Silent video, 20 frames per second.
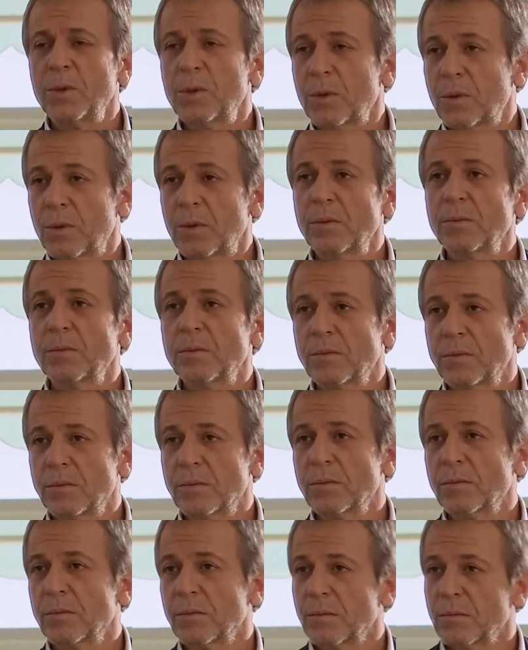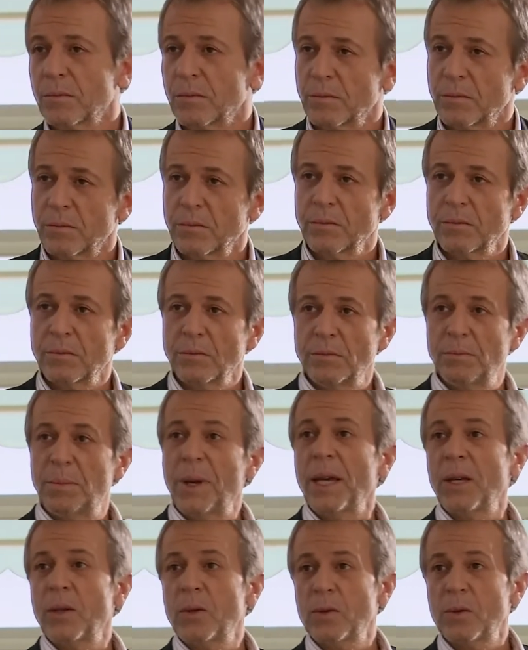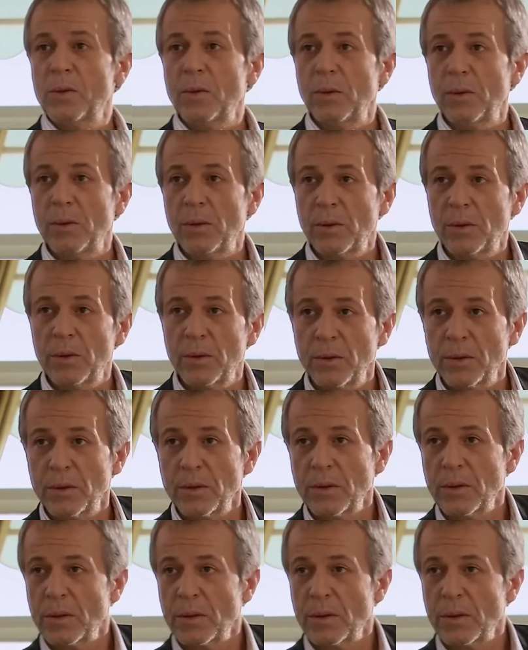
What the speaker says: We did. And we are so sad.